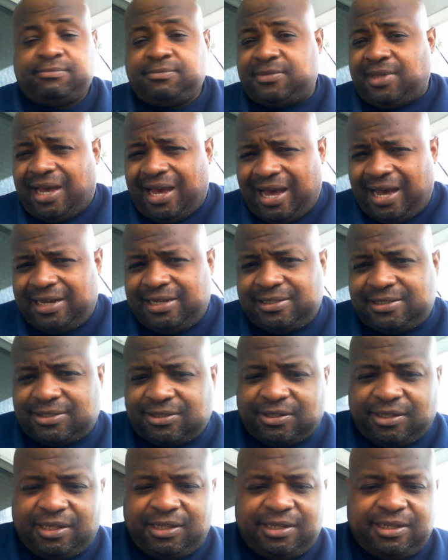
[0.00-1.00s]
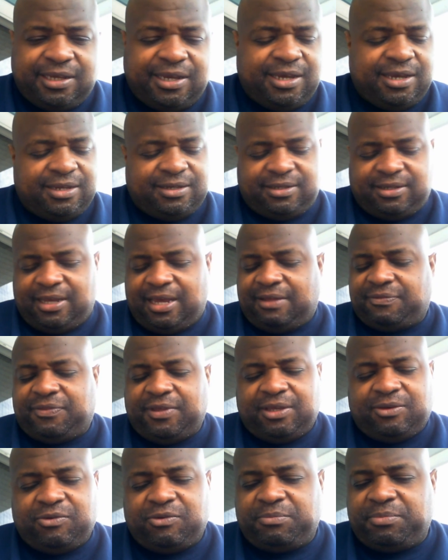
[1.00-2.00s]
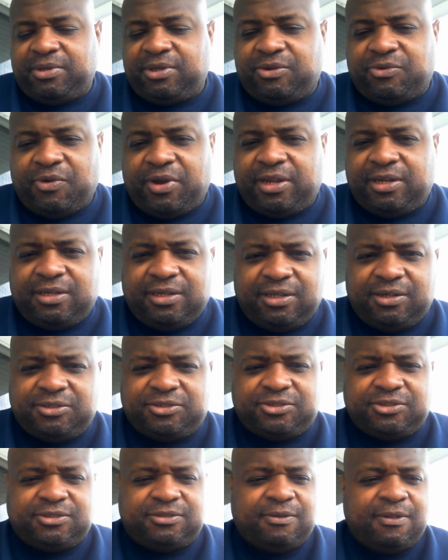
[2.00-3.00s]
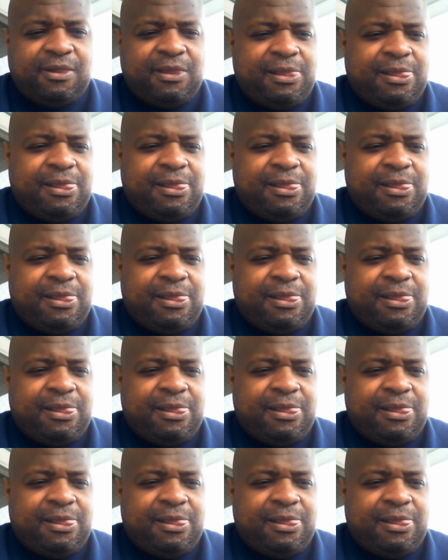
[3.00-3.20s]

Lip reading: the Odyssey or Iliad, yeah, I think it would be great literature.